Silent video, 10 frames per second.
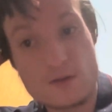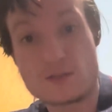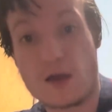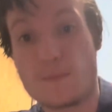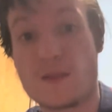
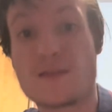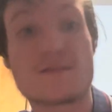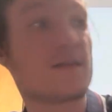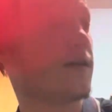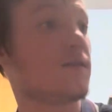Let's
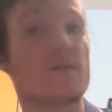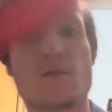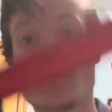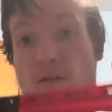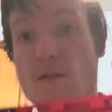get
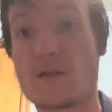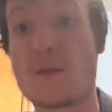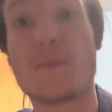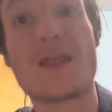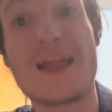into the
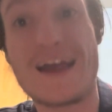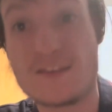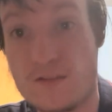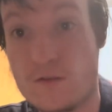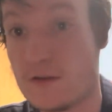
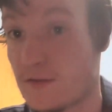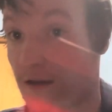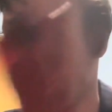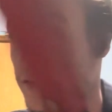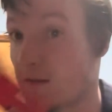blaster
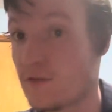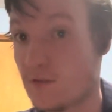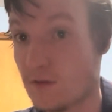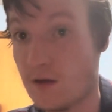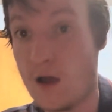itself.
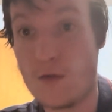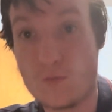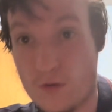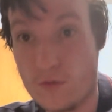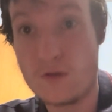This, I
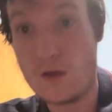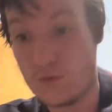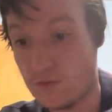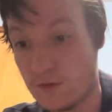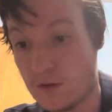will
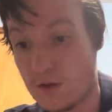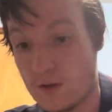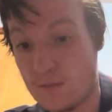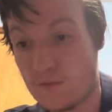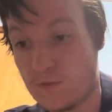note
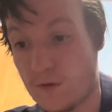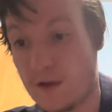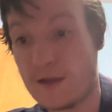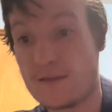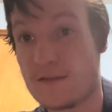before I
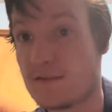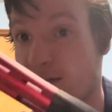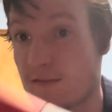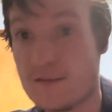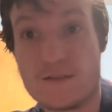get
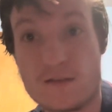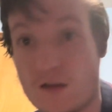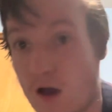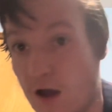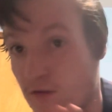this is
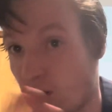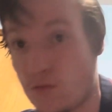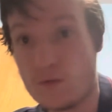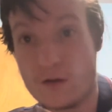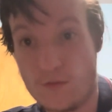not a
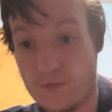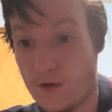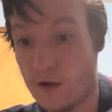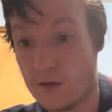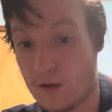real
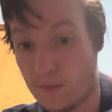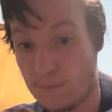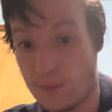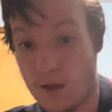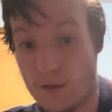
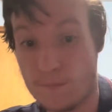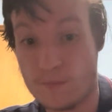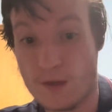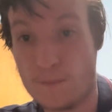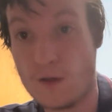firearm.
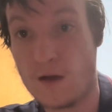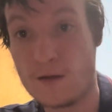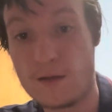I'm not